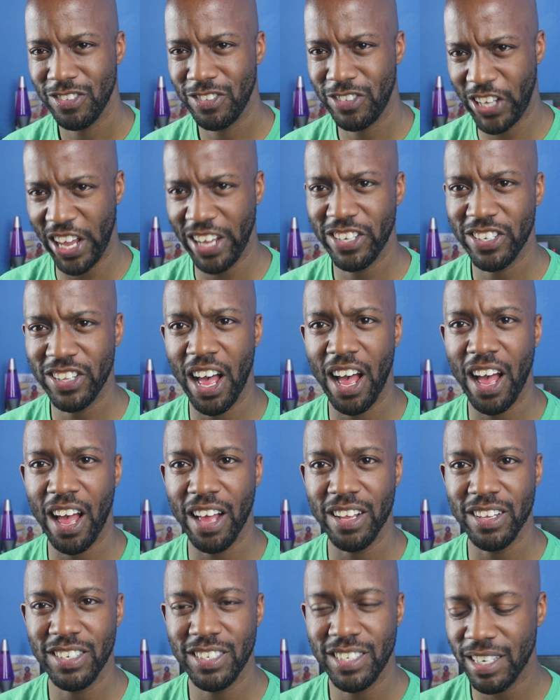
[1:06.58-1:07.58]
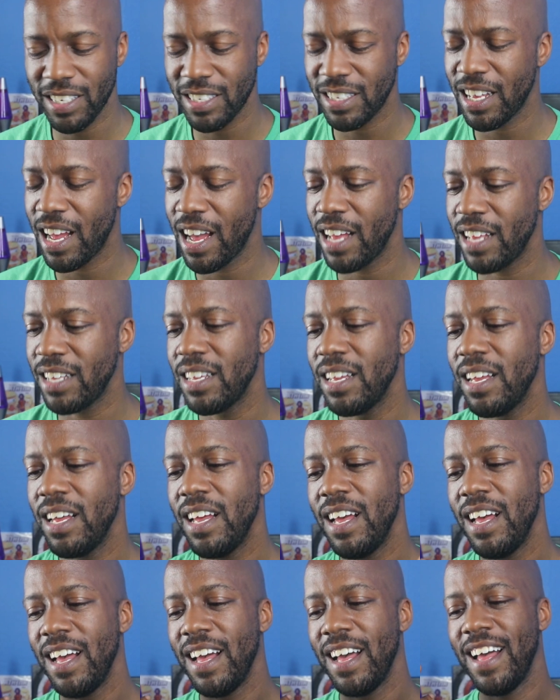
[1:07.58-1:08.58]

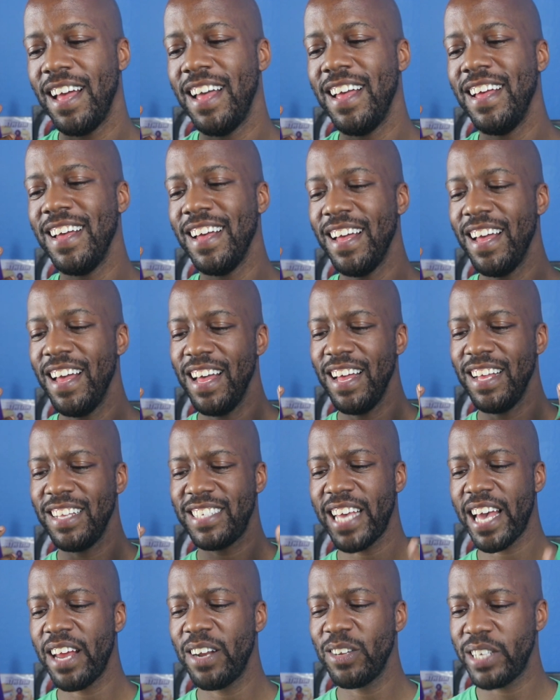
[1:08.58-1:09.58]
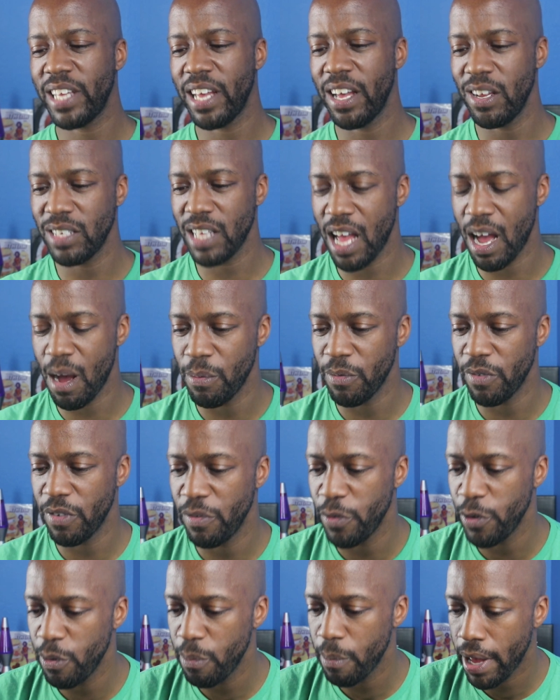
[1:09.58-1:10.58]
TattleTales album
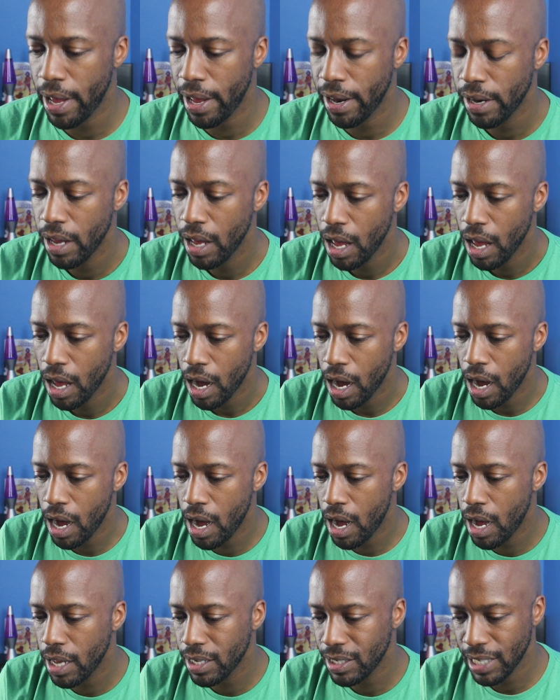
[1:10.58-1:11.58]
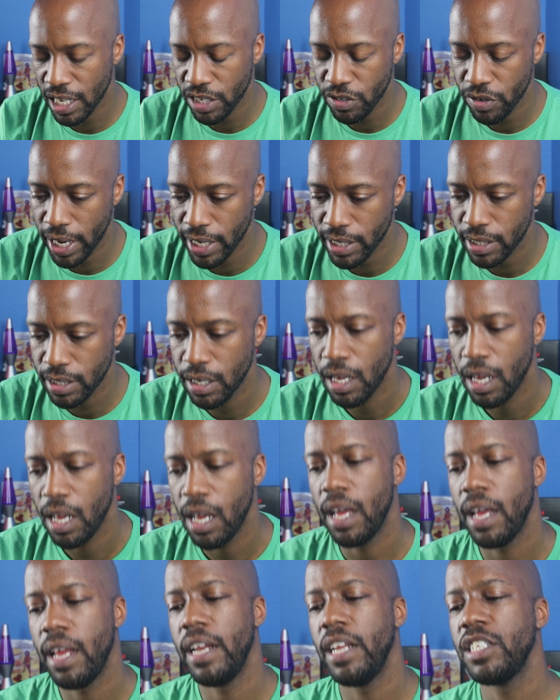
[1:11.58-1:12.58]
review, man. / reaction.
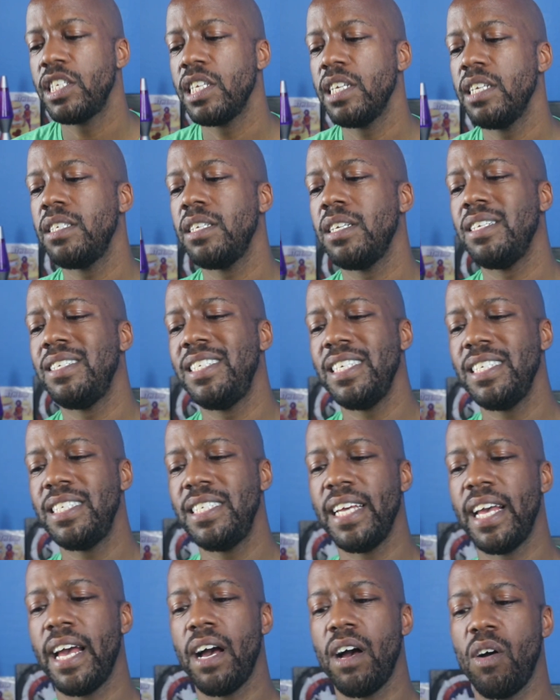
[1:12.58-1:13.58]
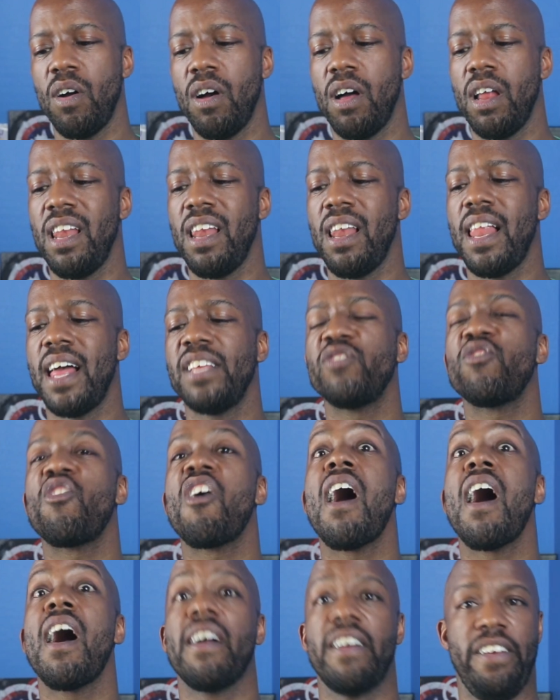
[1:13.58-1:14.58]
And this is GTL. Let's
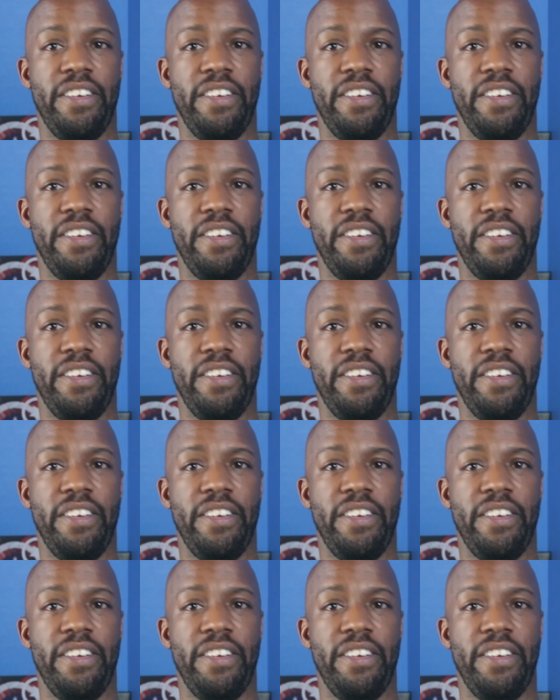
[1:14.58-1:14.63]
rock.